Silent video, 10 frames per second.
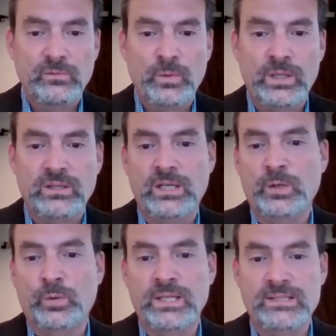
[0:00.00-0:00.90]
with an
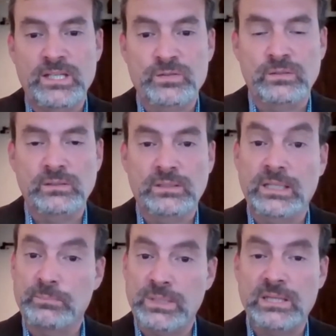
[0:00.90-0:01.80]
organization
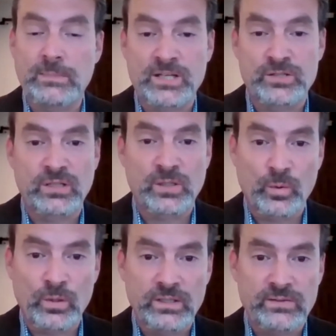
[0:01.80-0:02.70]
like bethematch.org